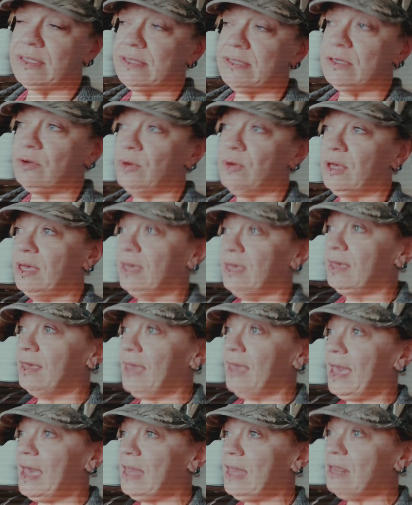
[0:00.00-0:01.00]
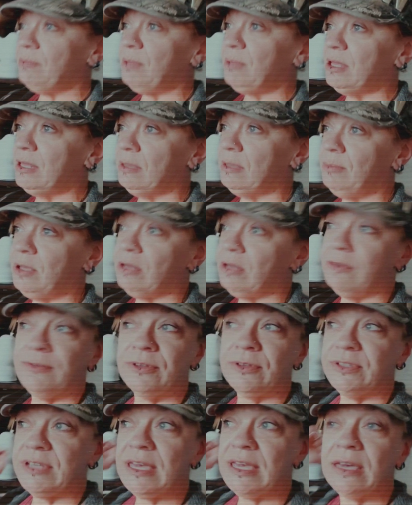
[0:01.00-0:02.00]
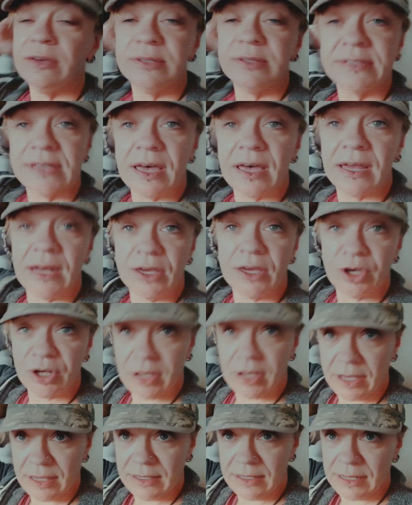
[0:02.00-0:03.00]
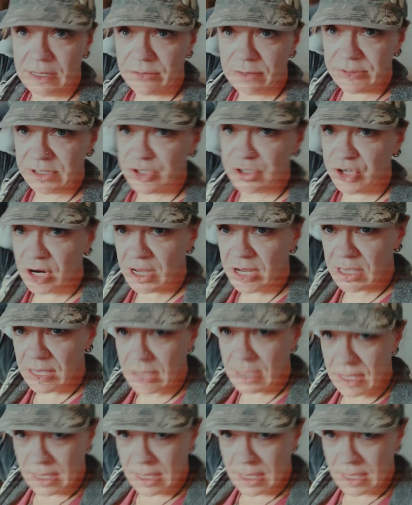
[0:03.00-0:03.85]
So had it been a beautiful day outside, I could have hung it out to dry